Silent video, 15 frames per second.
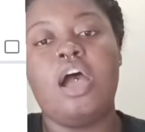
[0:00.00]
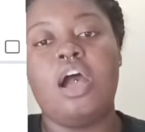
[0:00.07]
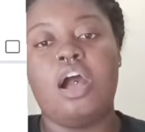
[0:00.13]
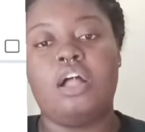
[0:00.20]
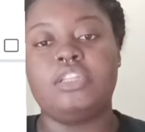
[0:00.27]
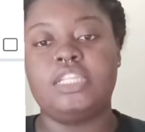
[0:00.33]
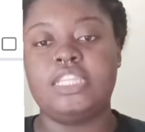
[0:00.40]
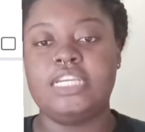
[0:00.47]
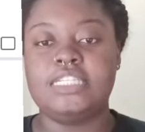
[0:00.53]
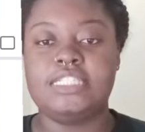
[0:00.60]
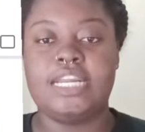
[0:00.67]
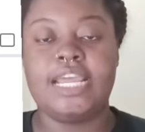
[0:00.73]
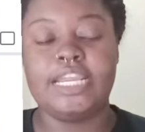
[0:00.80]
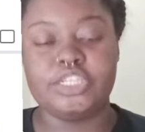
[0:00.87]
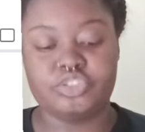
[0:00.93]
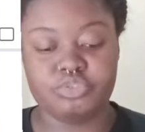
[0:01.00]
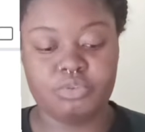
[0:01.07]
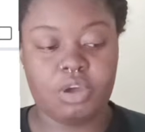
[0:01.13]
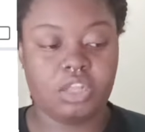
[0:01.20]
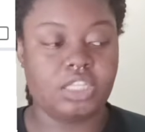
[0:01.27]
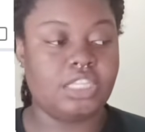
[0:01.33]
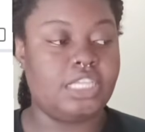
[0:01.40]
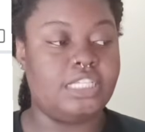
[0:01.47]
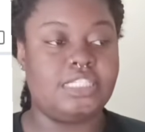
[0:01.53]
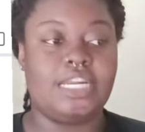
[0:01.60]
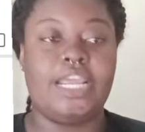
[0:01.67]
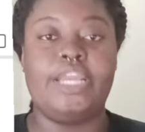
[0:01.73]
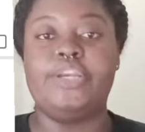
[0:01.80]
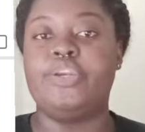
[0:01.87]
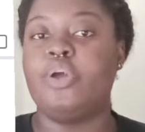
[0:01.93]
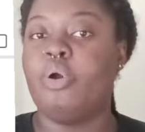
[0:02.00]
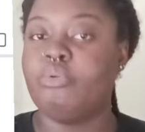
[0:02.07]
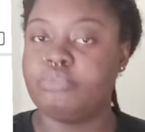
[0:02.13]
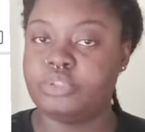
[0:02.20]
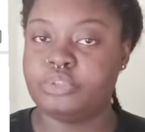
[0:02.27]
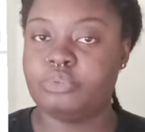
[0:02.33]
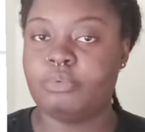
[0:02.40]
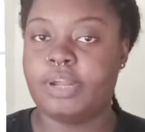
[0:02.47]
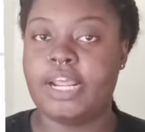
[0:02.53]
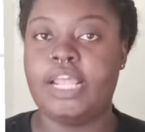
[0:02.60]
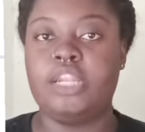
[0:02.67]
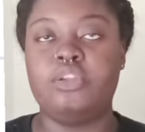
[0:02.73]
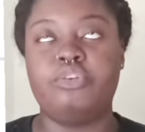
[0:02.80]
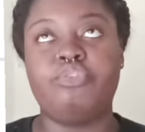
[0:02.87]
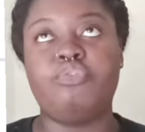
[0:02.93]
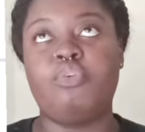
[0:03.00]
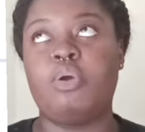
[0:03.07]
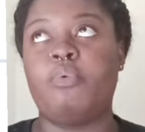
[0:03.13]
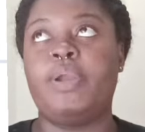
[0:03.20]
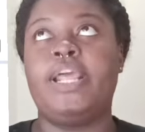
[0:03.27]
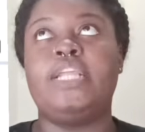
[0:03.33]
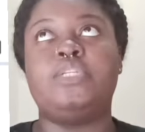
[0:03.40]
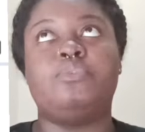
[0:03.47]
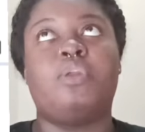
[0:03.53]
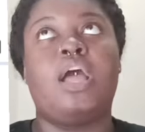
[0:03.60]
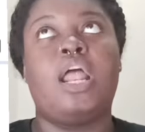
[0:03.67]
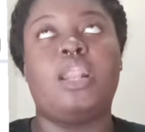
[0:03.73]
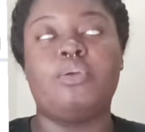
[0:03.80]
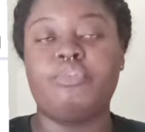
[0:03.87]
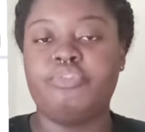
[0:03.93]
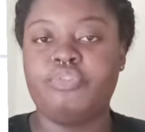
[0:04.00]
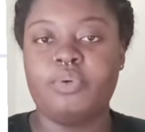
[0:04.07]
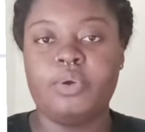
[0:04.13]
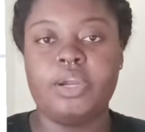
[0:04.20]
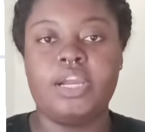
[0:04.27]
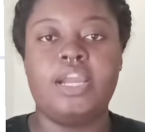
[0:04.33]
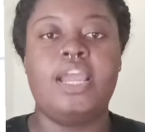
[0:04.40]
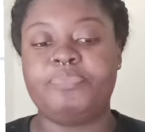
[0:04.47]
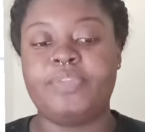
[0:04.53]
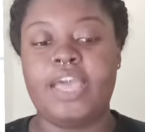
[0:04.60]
All the things that I do, all the things that I don't do, what I look for, what I do not look for.